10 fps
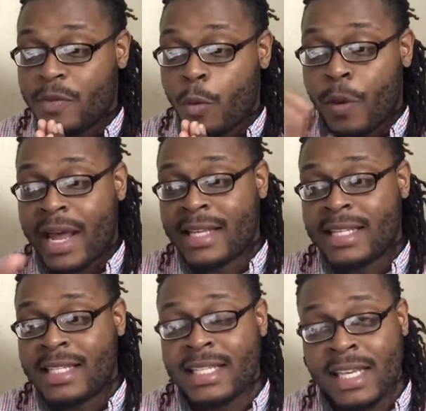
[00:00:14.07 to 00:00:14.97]
when I
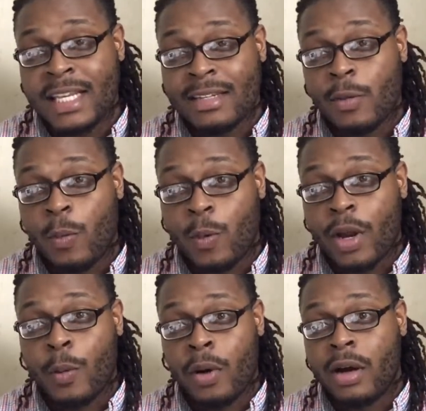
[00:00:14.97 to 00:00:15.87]
seen
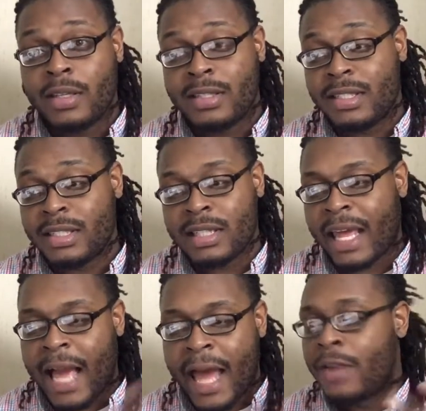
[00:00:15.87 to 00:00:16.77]
what it was,
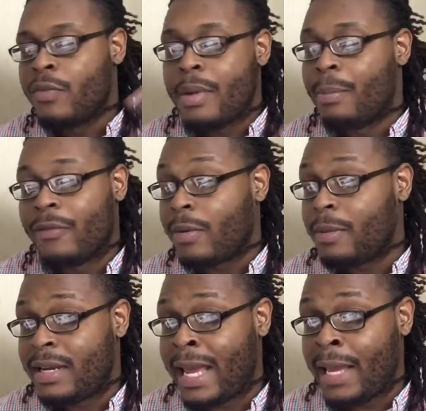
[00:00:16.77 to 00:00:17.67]
like, I didn't remember it
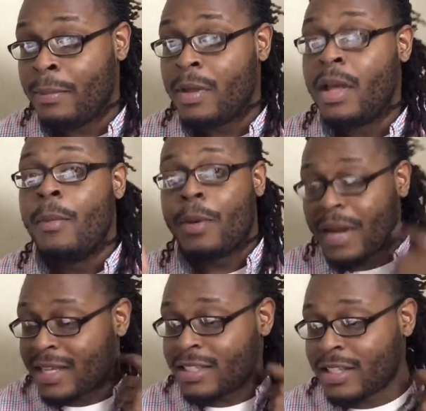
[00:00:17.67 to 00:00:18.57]
from the name, but
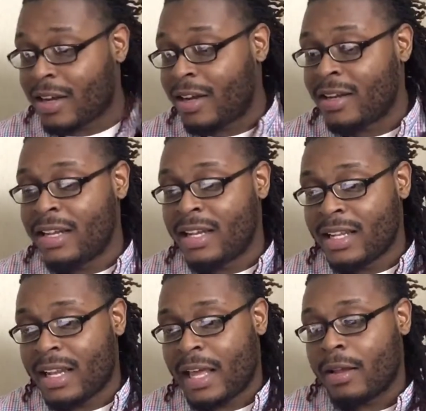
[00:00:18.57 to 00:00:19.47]
when I saw,
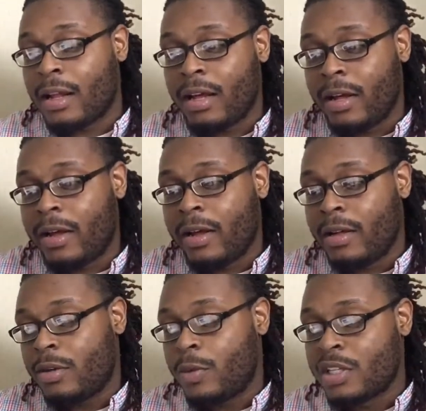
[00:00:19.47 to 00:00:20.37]
like,
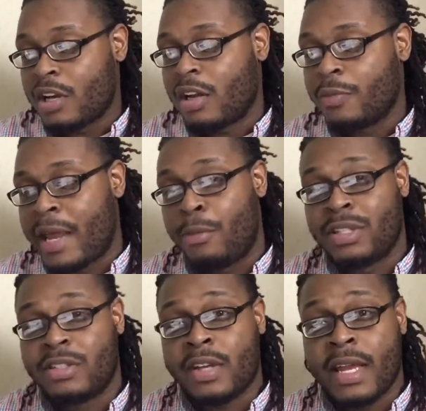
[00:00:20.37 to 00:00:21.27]
the whatchacallit, when I
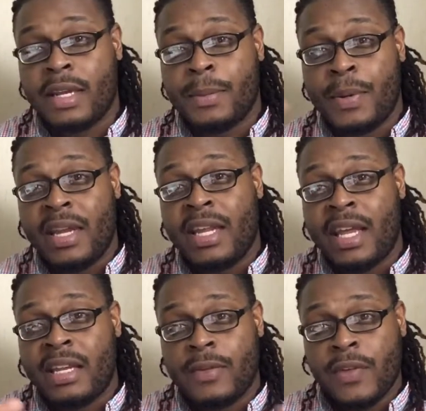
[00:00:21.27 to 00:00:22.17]
was trying to put it
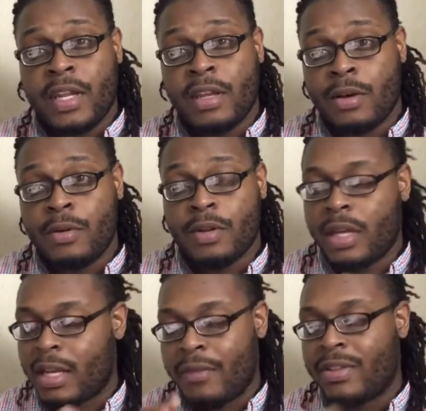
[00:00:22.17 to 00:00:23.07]
in the video
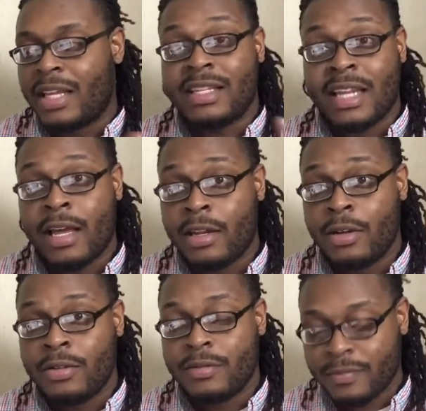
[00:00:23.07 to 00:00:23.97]
and everything to
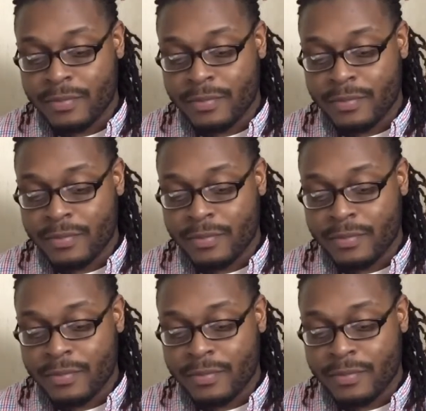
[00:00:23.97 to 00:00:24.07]
download,